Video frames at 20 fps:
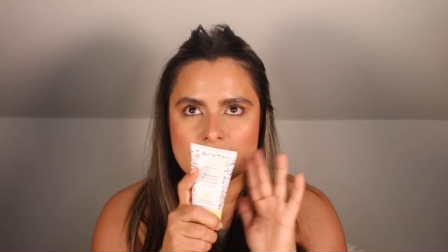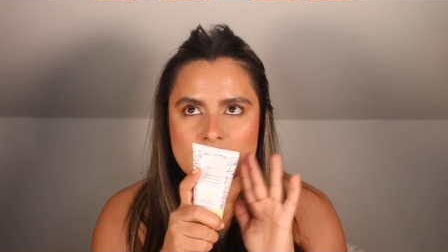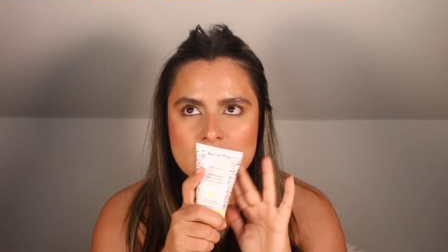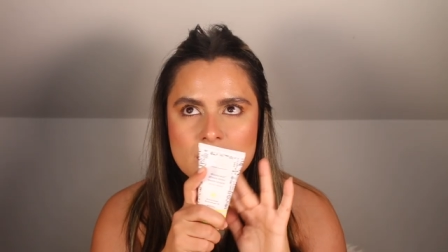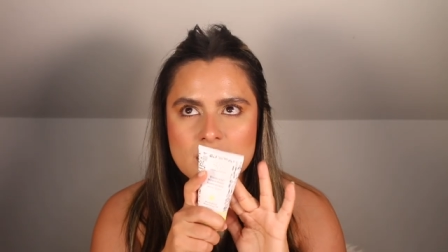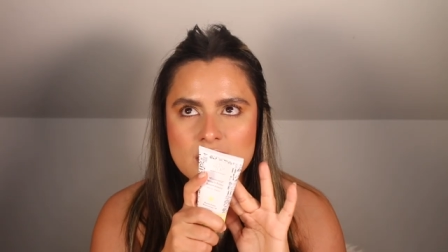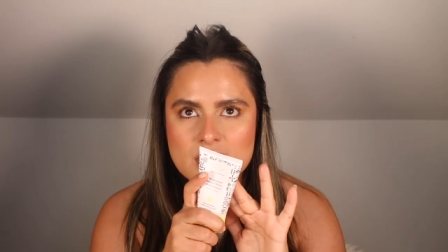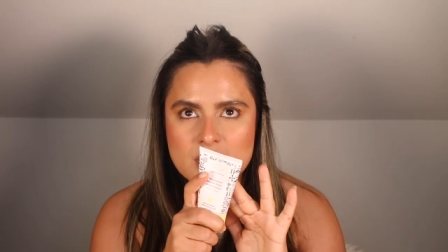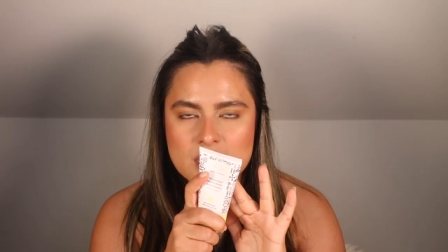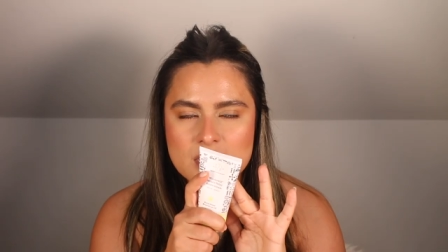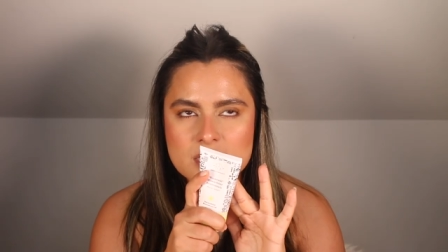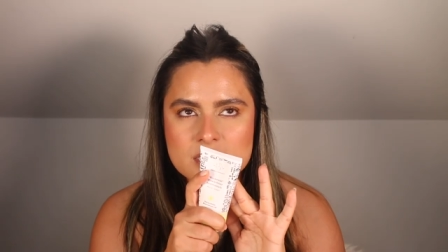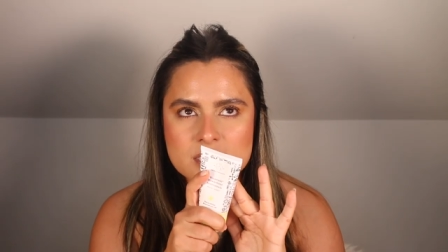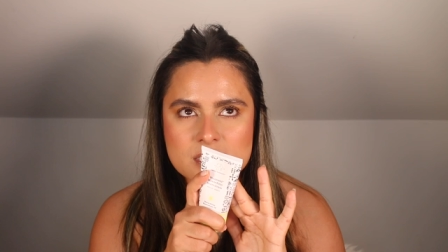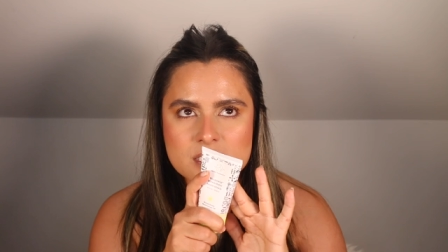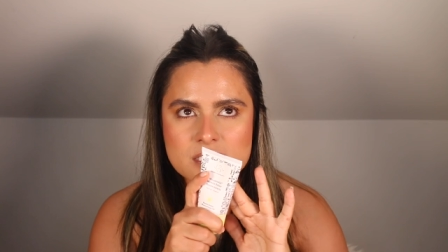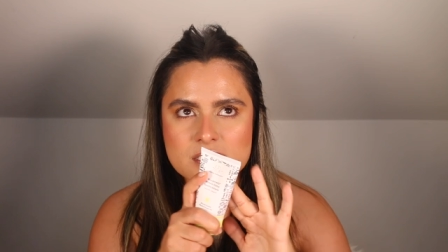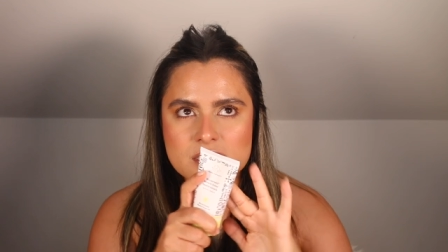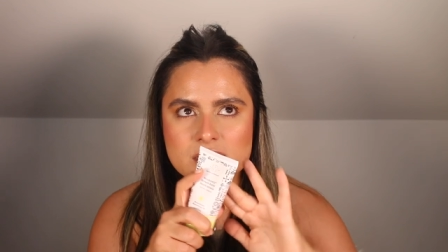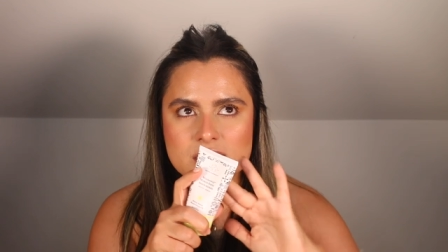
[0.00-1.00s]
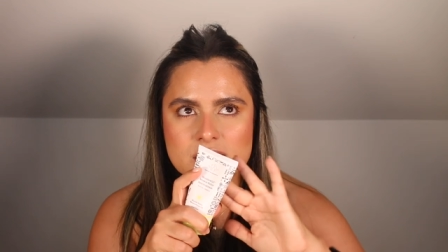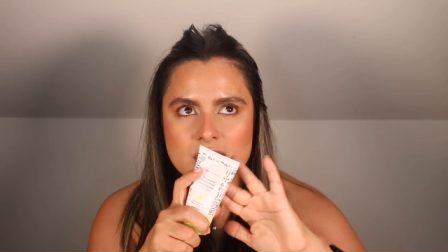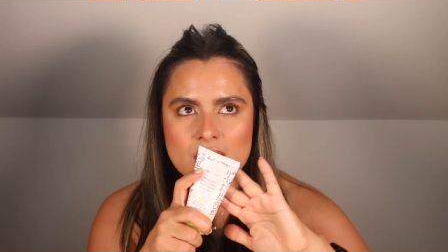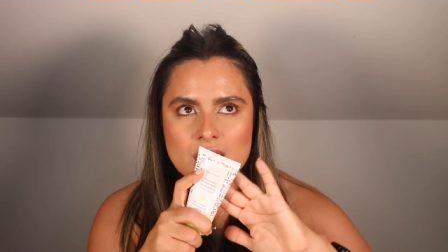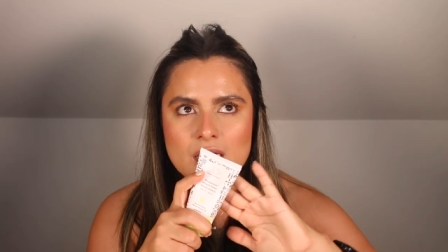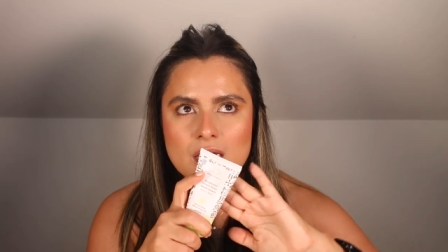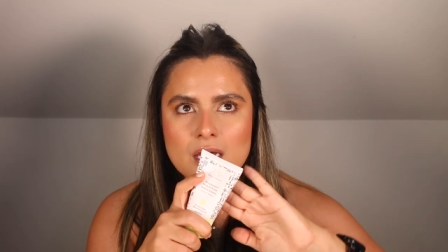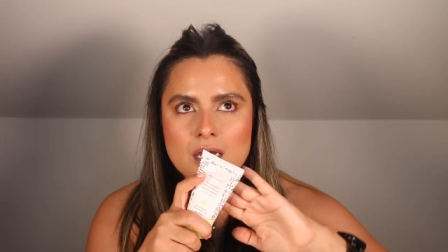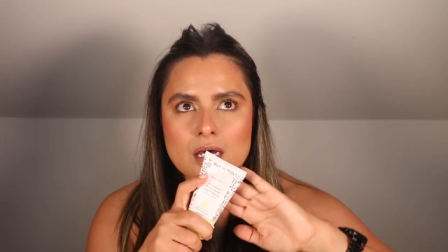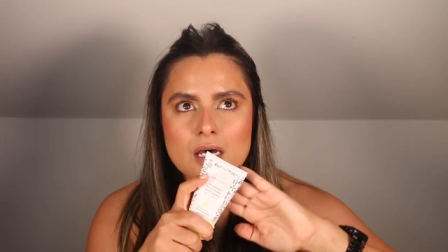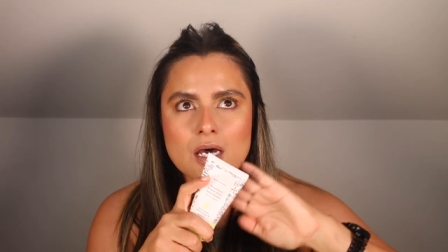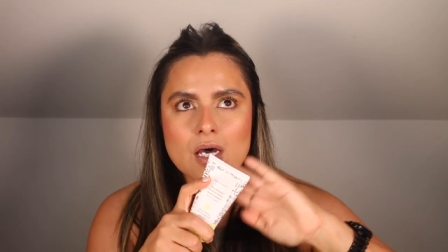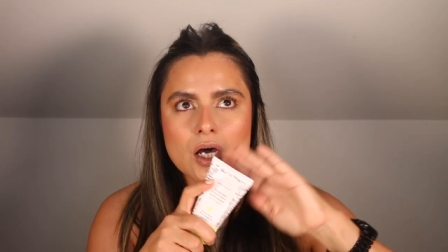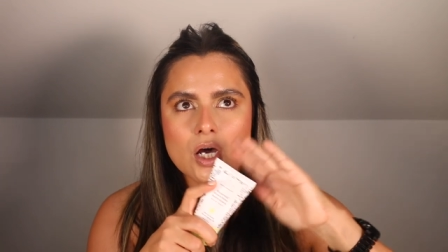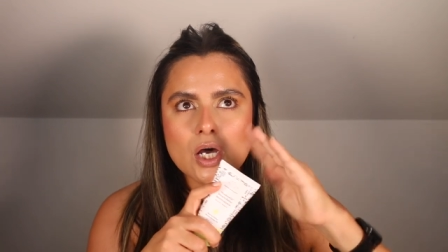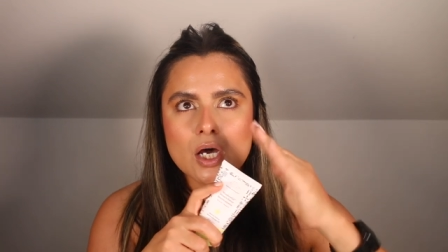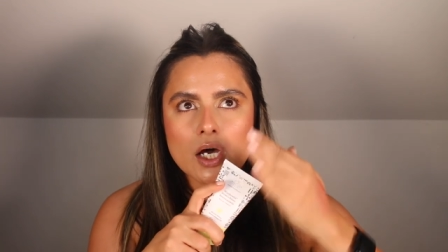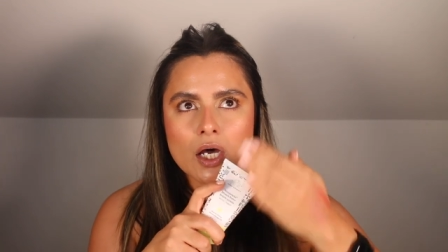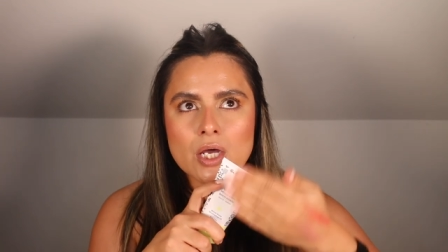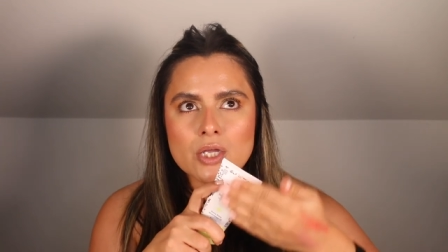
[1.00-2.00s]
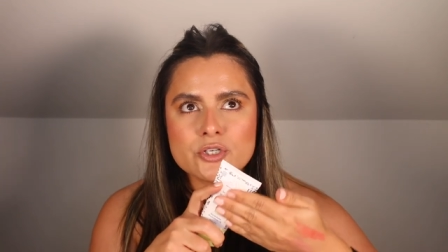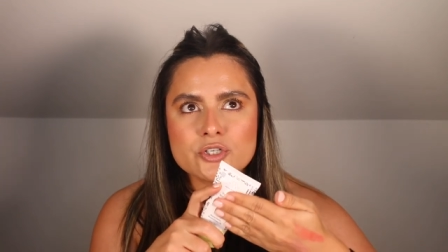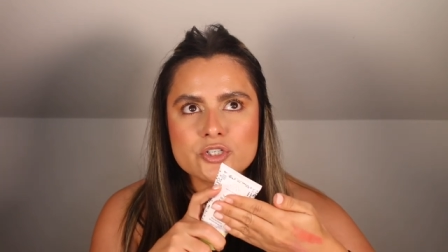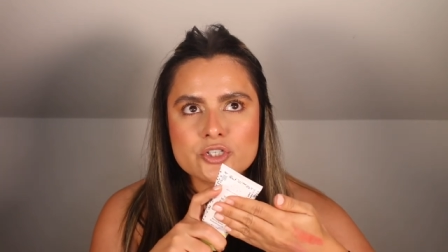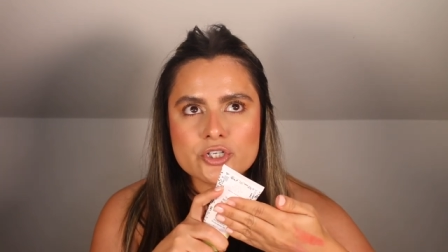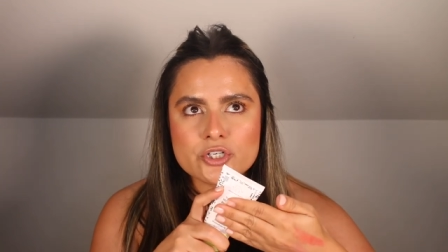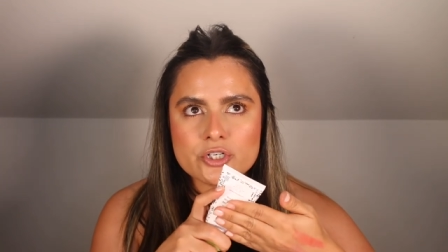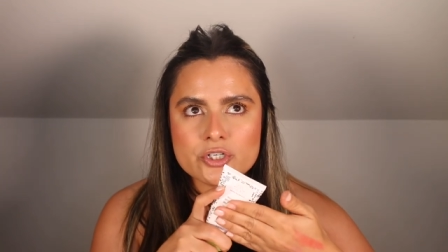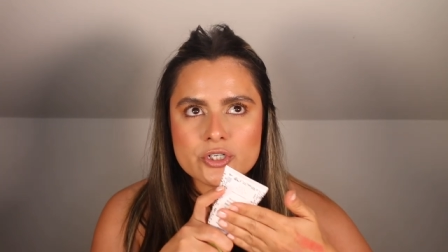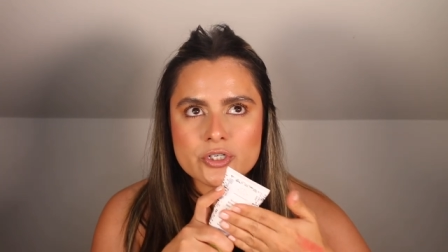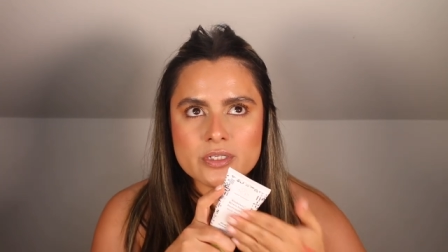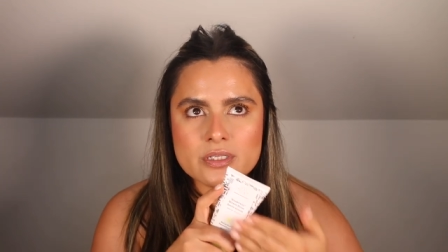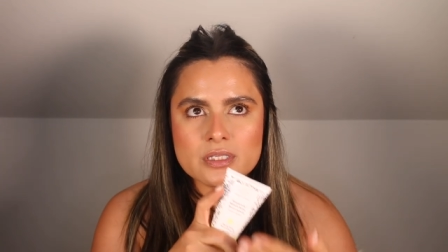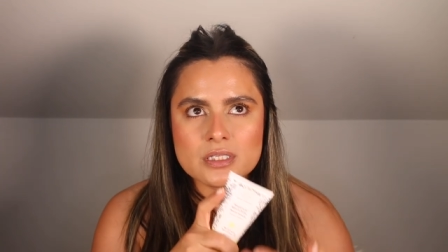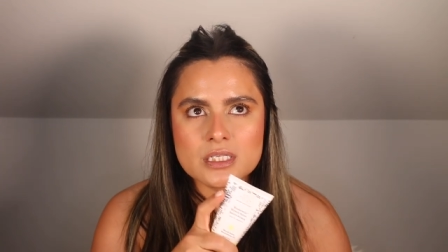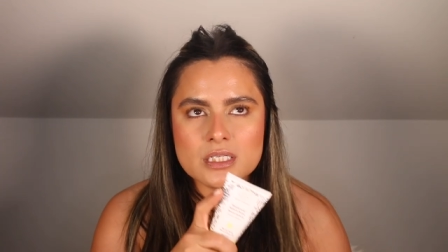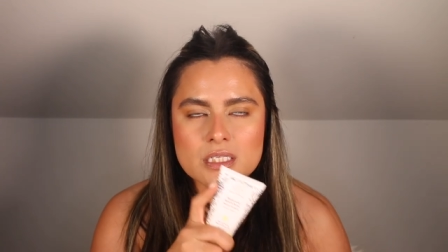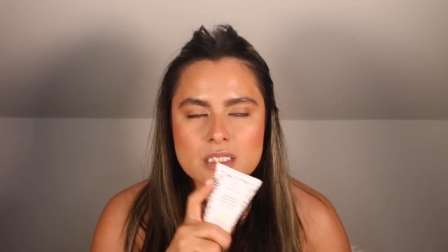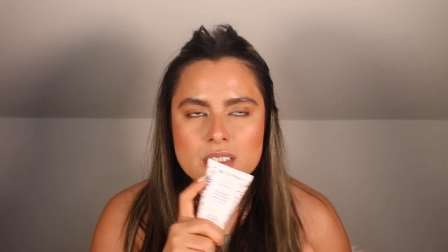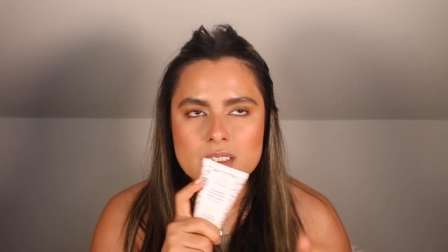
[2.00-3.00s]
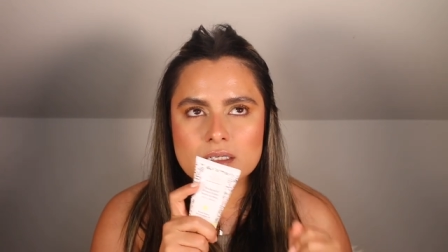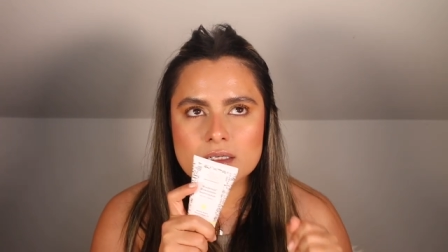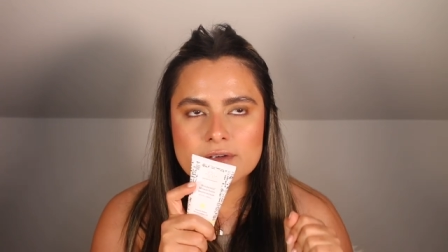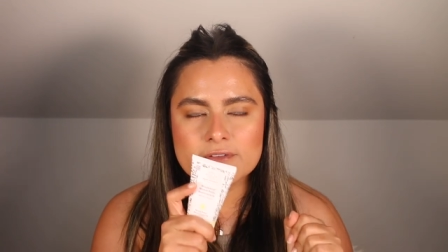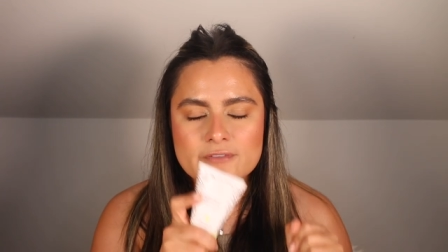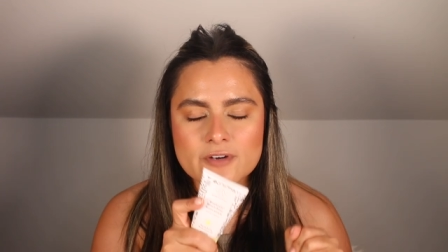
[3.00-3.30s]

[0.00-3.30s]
this under the